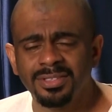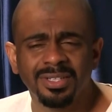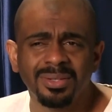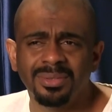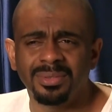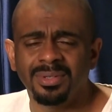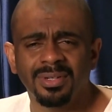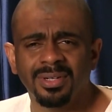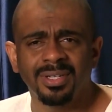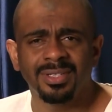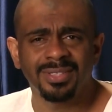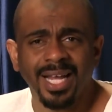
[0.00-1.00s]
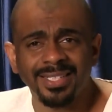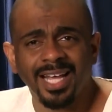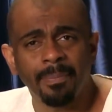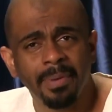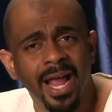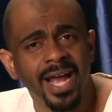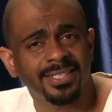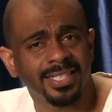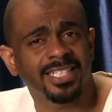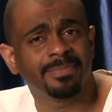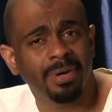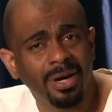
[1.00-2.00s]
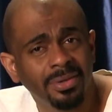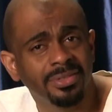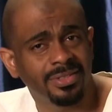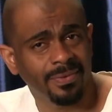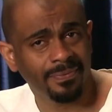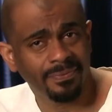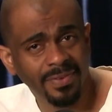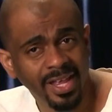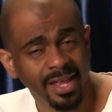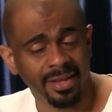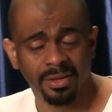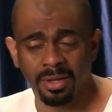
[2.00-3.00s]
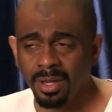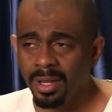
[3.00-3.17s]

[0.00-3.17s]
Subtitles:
dude, that's how pants are supposed to fit.